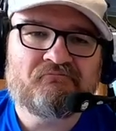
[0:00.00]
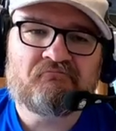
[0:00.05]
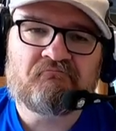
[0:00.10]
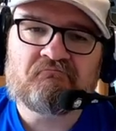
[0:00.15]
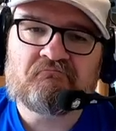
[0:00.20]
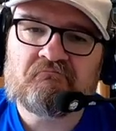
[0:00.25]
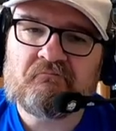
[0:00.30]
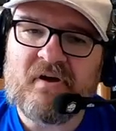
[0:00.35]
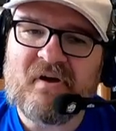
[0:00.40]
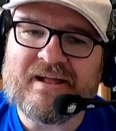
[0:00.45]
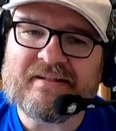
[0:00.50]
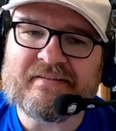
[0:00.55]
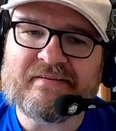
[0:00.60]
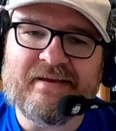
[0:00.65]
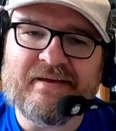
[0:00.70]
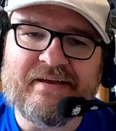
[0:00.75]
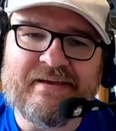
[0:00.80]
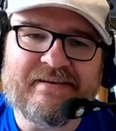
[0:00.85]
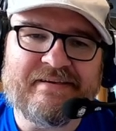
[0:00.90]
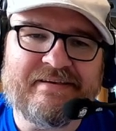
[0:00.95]
Back
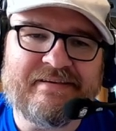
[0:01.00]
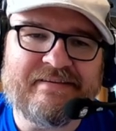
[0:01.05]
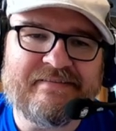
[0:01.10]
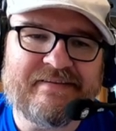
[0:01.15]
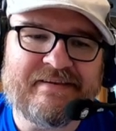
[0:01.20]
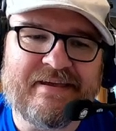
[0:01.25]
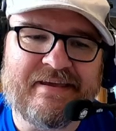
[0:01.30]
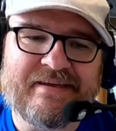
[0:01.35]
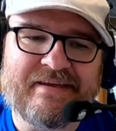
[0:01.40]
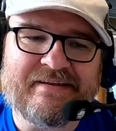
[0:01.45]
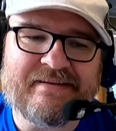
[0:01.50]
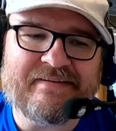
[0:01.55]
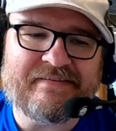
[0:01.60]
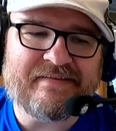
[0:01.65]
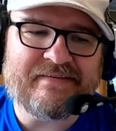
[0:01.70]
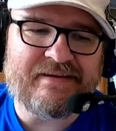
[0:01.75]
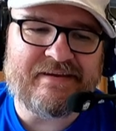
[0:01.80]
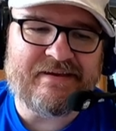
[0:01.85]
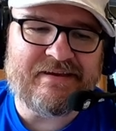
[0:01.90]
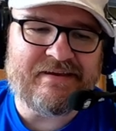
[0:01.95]
to
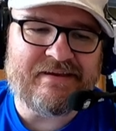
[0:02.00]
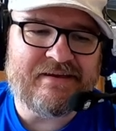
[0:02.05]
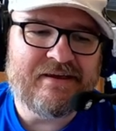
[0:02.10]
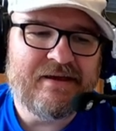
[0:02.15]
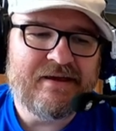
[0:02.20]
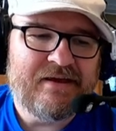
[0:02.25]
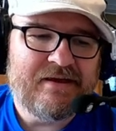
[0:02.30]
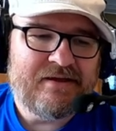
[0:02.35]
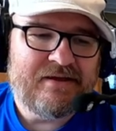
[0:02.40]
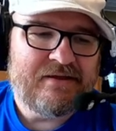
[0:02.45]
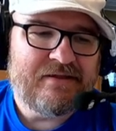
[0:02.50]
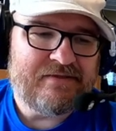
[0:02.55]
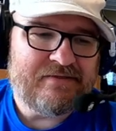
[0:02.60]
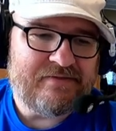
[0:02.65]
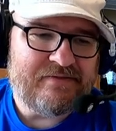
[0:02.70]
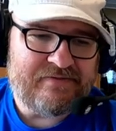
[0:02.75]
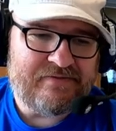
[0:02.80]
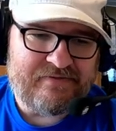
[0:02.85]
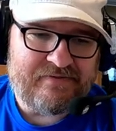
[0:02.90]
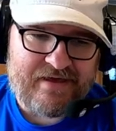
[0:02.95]
EZNEC,
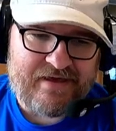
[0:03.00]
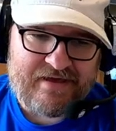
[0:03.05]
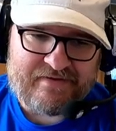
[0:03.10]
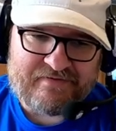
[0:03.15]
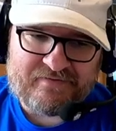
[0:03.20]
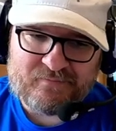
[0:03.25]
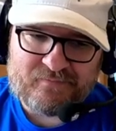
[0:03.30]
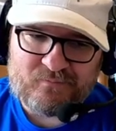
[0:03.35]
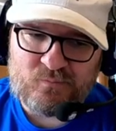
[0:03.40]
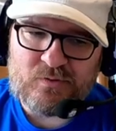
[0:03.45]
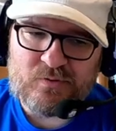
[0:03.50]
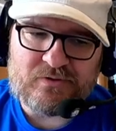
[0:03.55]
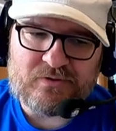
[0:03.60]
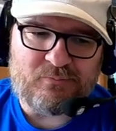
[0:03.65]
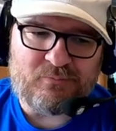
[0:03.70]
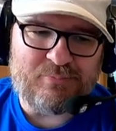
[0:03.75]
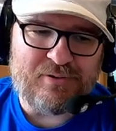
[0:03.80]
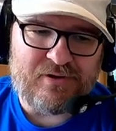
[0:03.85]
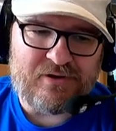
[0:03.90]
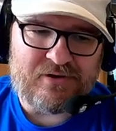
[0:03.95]
that's where you'll
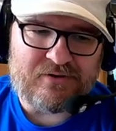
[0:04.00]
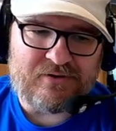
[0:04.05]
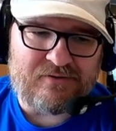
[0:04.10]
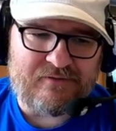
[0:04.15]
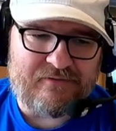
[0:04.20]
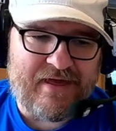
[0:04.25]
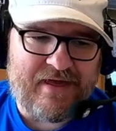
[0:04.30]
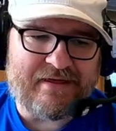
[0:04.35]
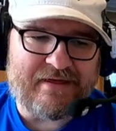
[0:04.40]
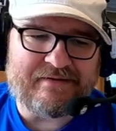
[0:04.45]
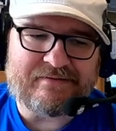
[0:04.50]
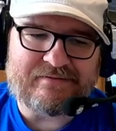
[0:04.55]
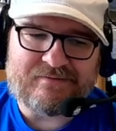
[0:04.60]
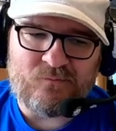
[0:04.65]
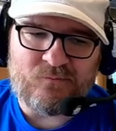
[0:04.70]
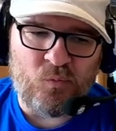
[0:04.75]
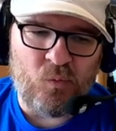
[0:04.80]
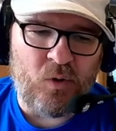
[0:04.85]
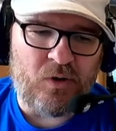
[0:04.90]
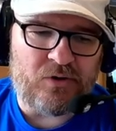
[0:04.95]
plug all that
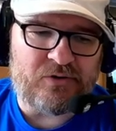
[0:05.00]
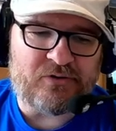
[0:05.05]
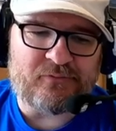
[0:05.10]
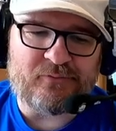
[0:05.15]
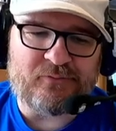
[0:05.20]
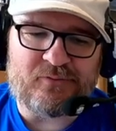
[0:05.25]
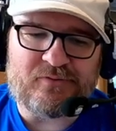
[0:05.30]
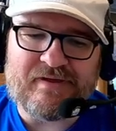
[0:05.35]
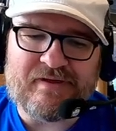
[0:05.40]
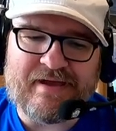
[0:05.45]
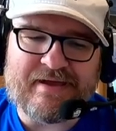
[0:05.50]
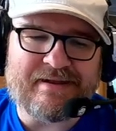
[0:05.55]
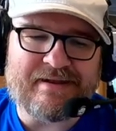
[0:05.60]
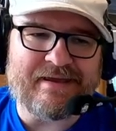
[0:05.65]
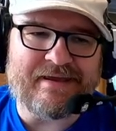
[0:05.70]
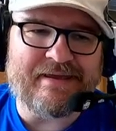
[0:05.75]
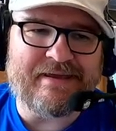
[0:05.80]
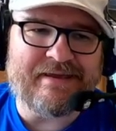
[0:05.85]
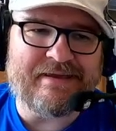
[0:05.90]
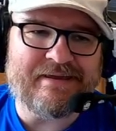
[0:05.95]
wonderful data
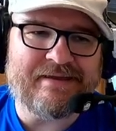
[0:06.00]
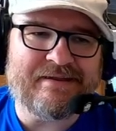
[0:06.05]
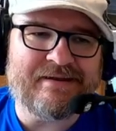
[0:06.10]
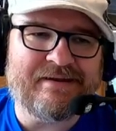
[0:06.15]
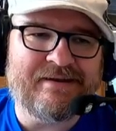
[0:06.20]
in.